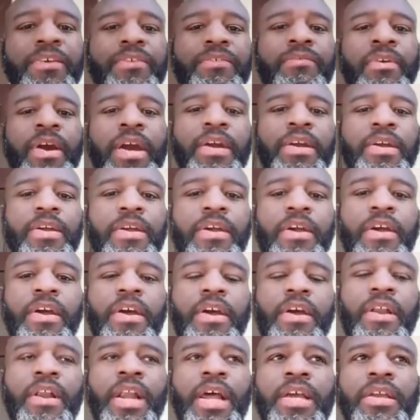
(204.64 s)
right?
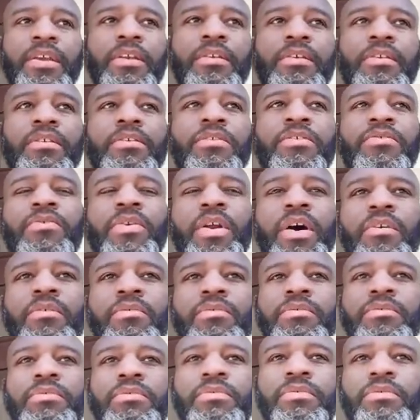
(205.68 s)
Like, you
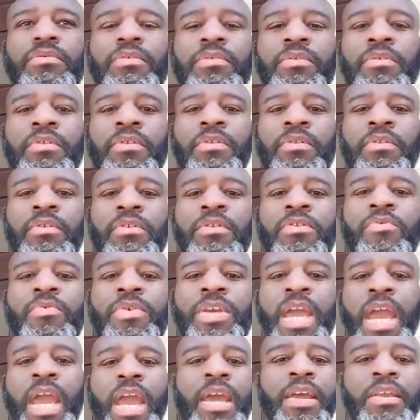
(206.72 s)

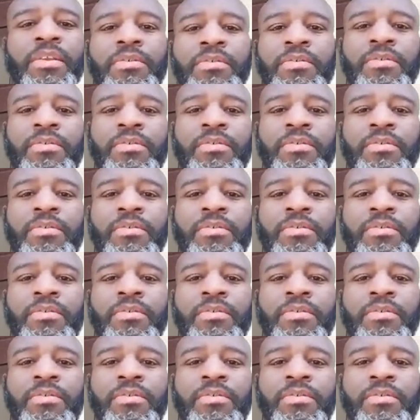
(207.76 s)
can't